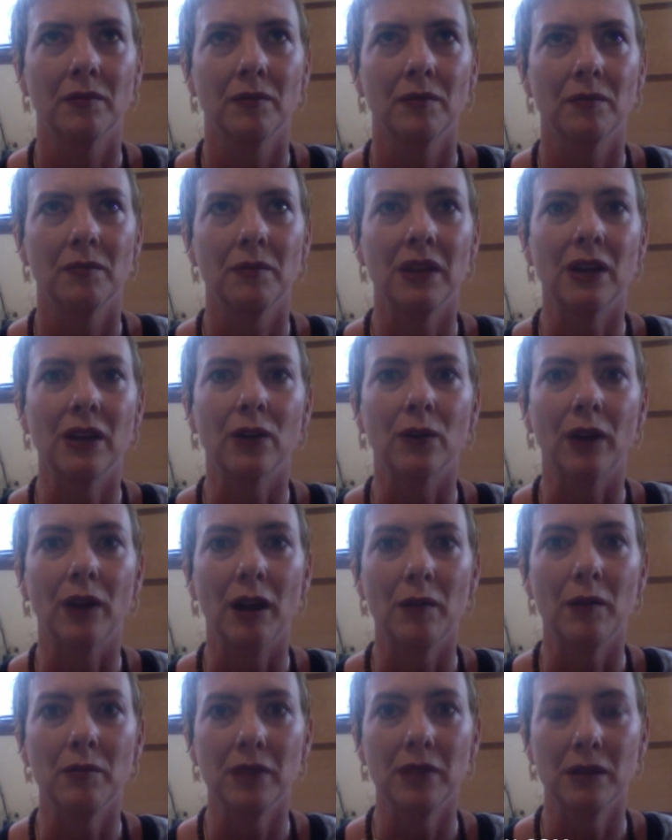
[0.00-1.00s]
being
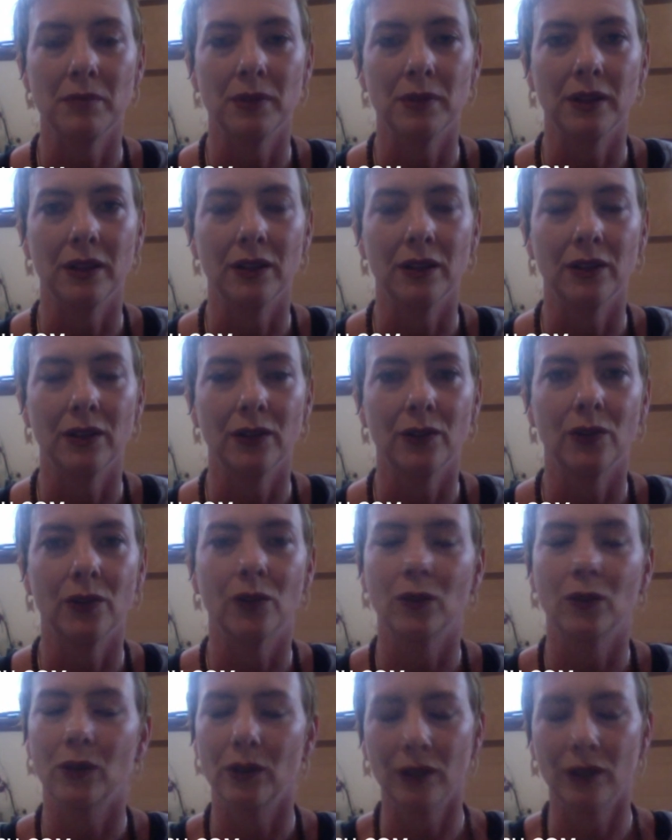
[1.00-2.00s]
around people
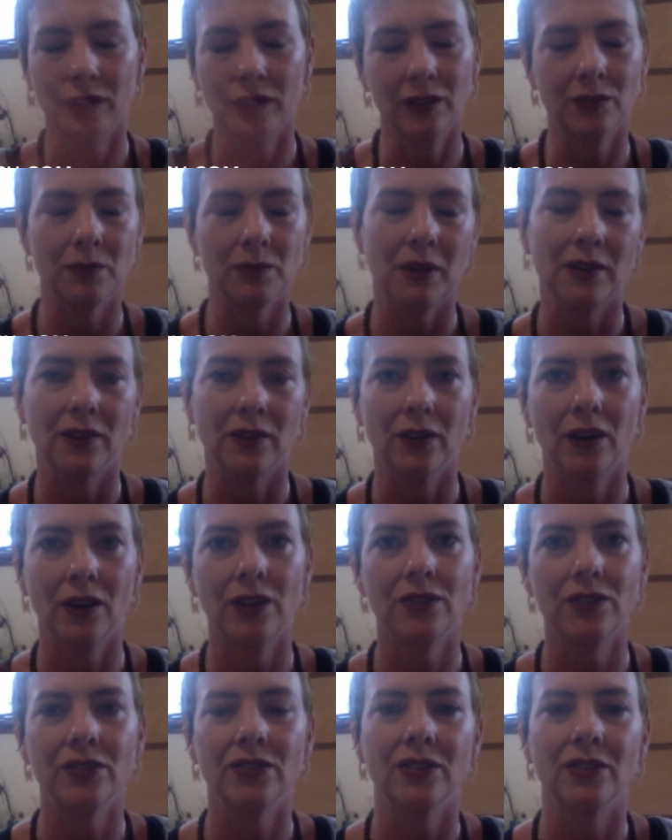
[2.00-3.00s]
who expand their
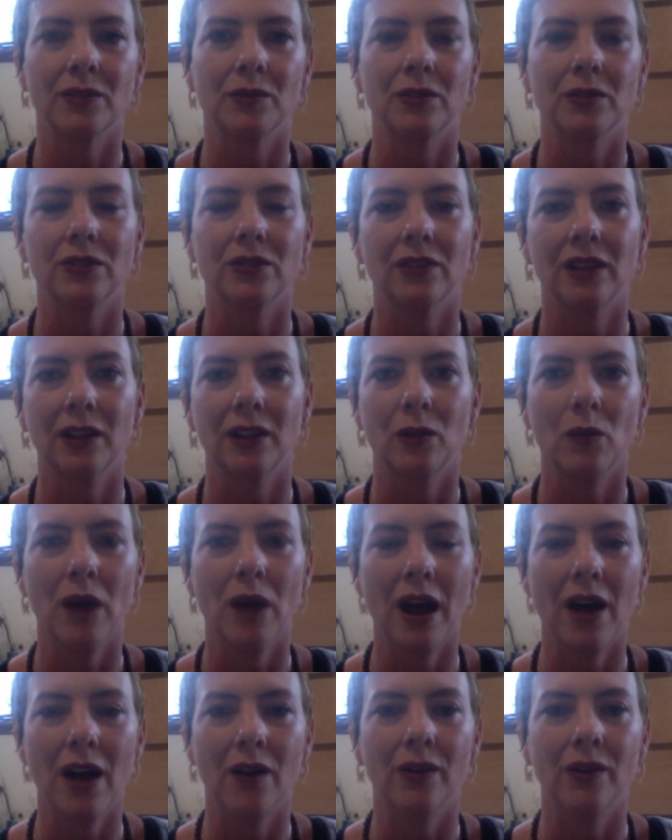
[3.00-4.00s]
consciousness, I'm just kind of like,
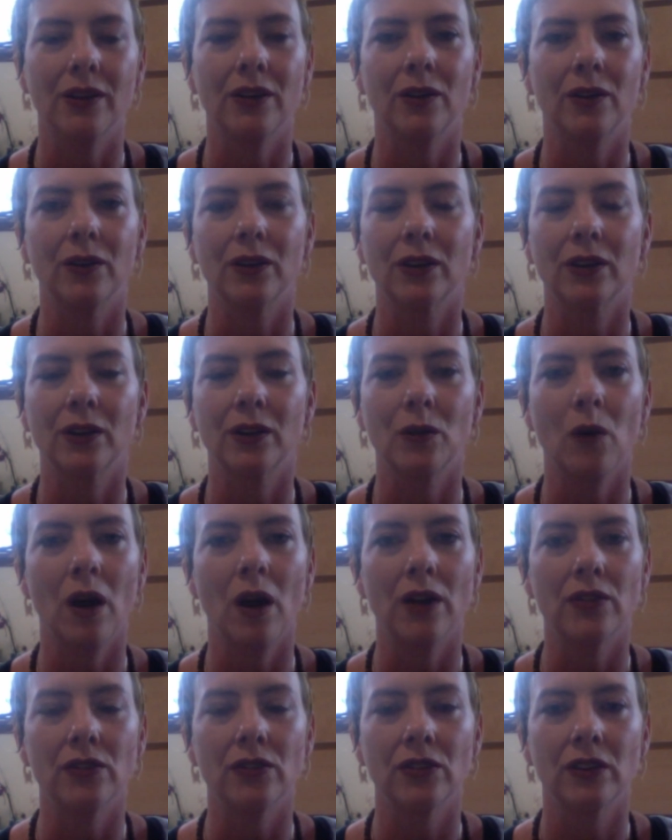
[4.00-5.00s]
wow, you know, you're going to
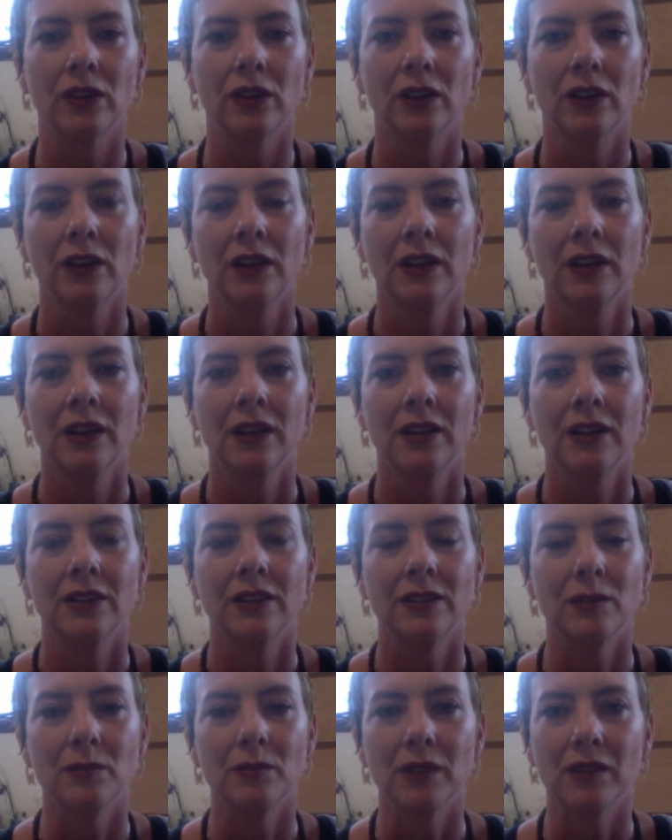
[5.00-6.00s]
watch
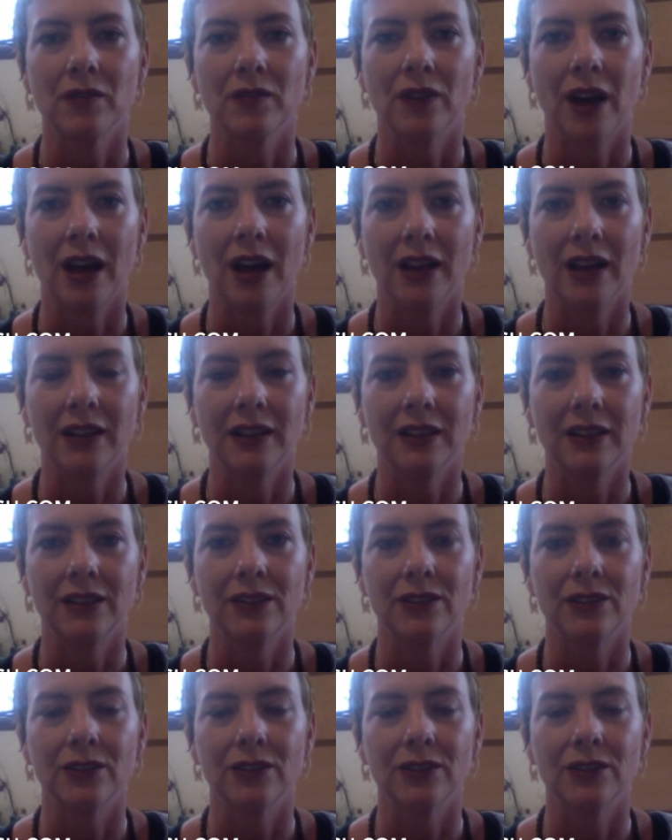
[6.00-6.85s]
something violent or